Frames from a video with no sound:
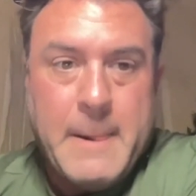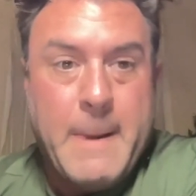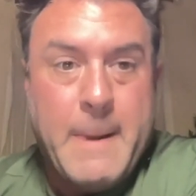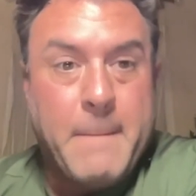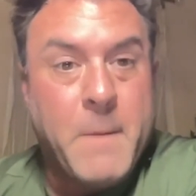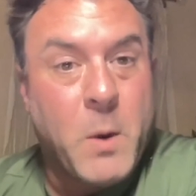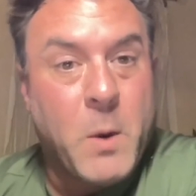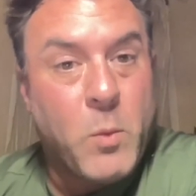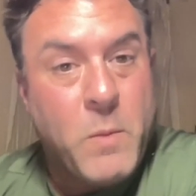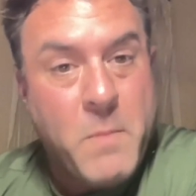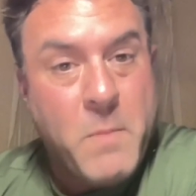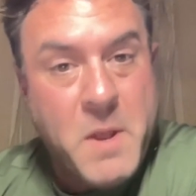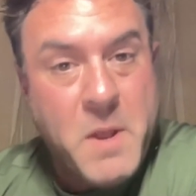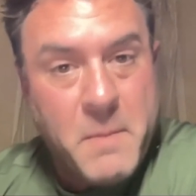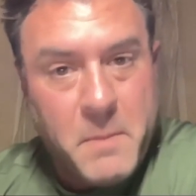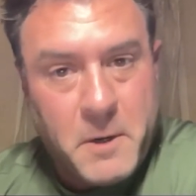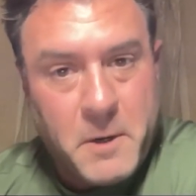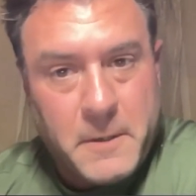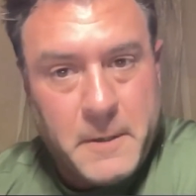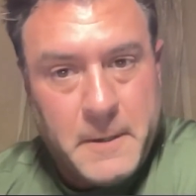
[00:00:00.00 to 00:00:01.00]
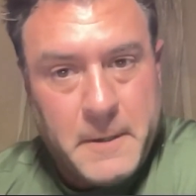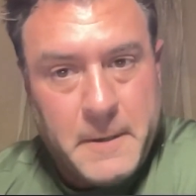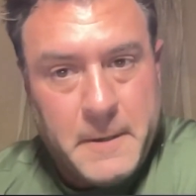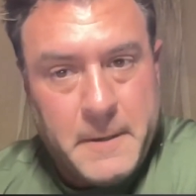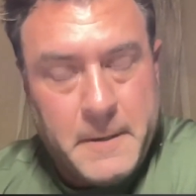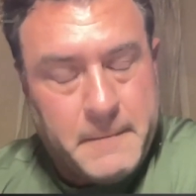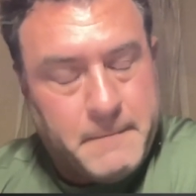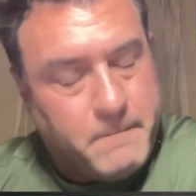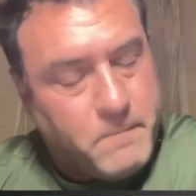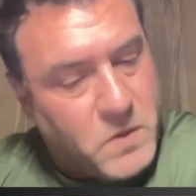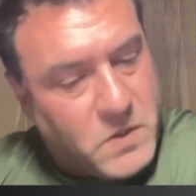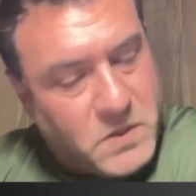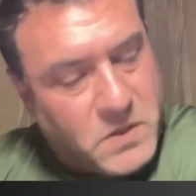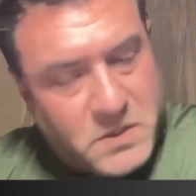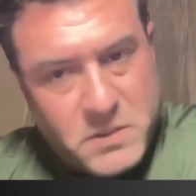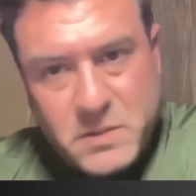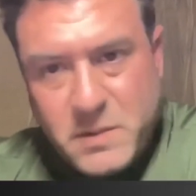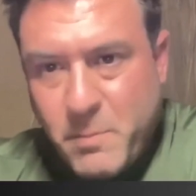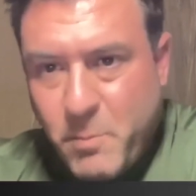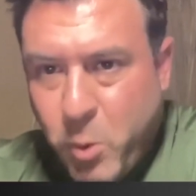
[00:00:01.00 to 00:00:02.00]
But remember,
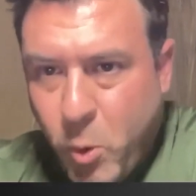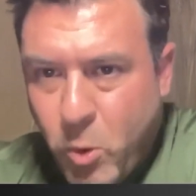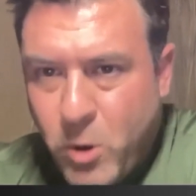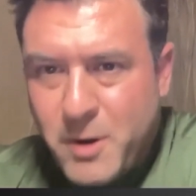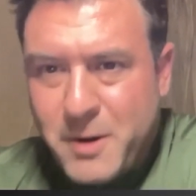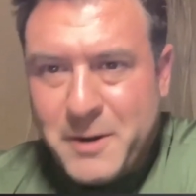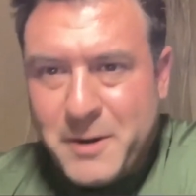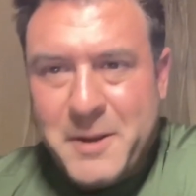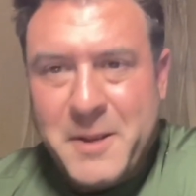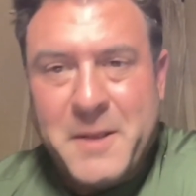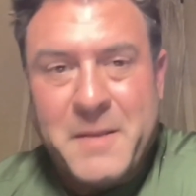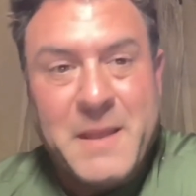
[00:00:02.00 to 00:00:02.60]
this is important.